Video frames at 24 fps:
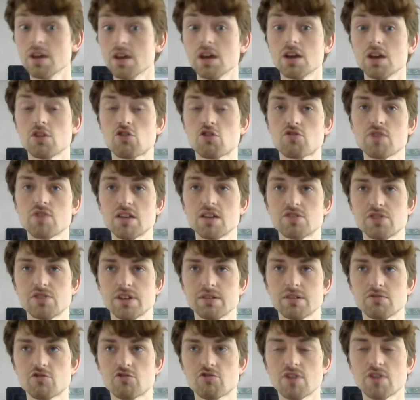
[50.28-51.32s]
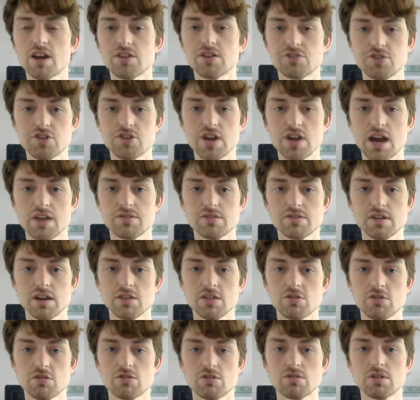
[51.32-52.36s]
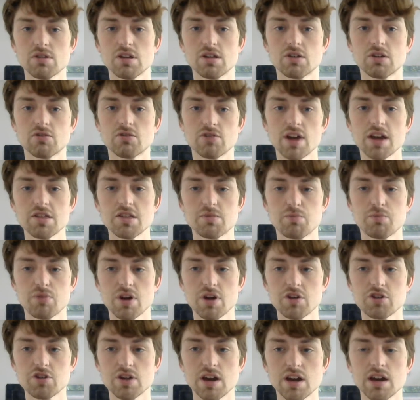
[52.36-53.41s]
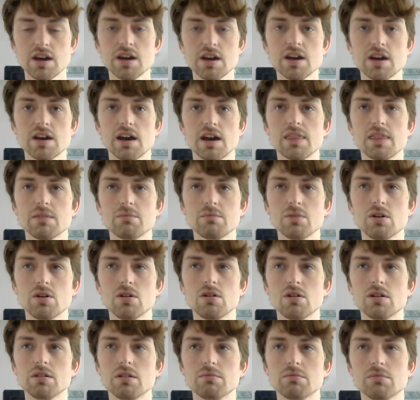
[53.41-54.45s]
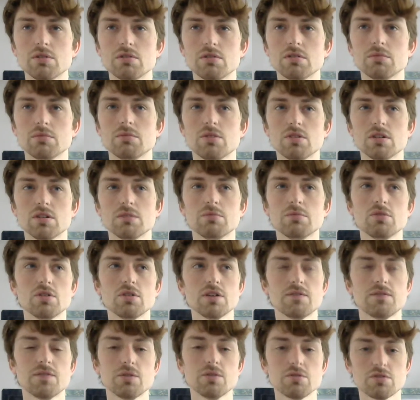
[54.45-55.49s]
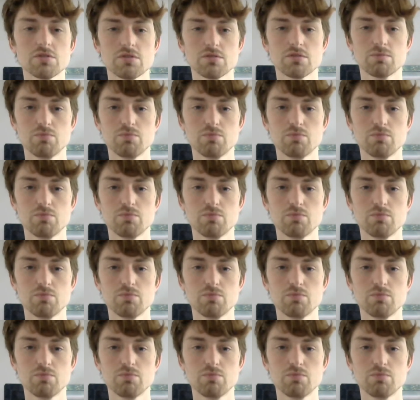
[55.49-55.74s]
straight to the chest, it creates pressure, and the more it feels